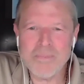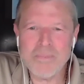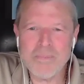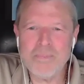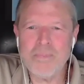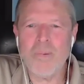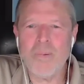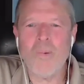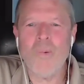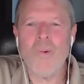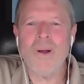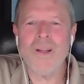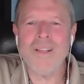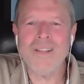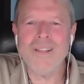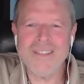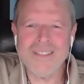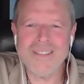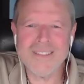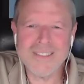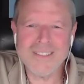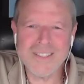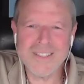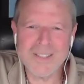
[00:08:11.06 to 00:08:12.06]
boy,
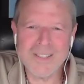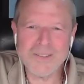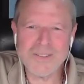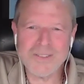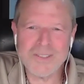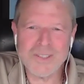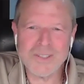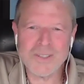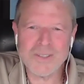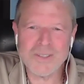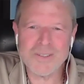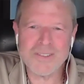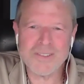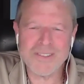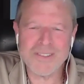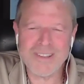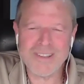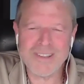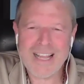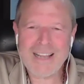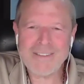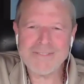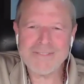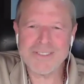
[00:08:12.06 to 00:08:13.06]
you know, who still
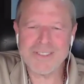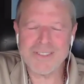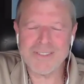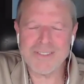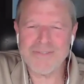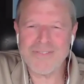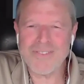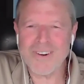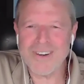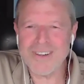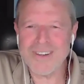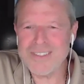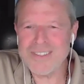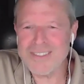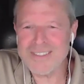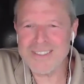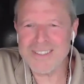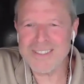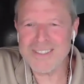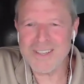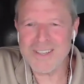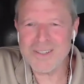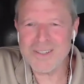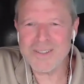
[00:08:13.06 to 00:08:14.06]
laughs at a fart,
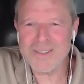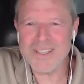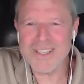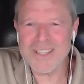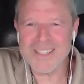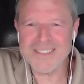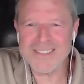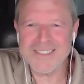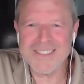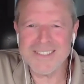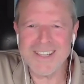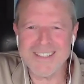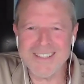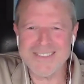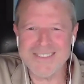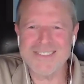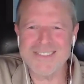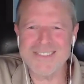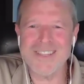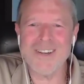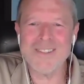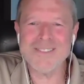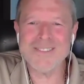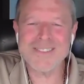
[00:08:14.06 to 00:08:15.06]
you know, and
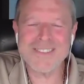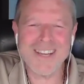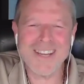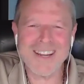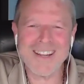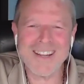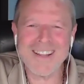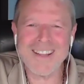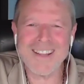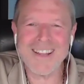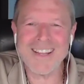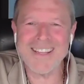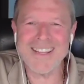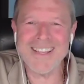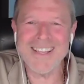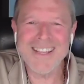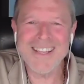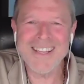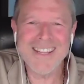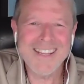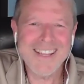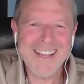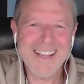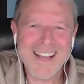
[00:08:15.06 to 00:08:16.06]
so it's kind of like,
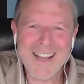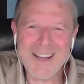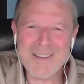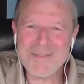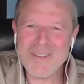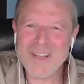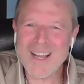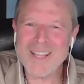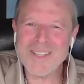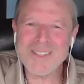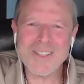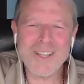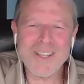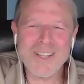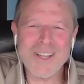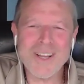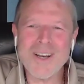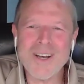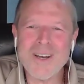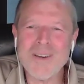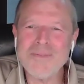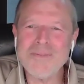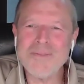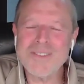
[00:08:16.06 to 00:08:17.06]
I
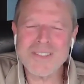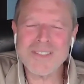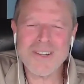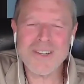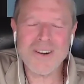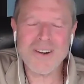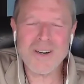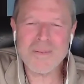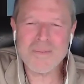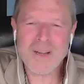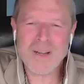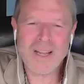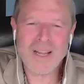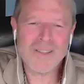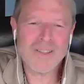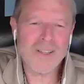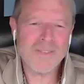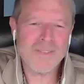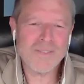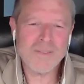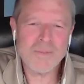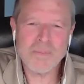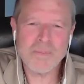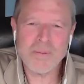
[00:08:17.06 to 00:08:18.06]
love
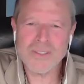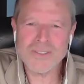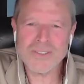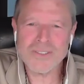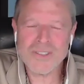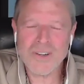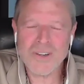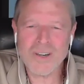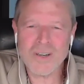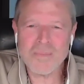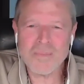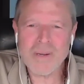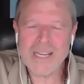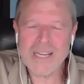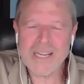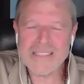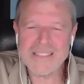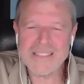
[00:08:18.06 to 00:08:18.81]
the British Car Magazine.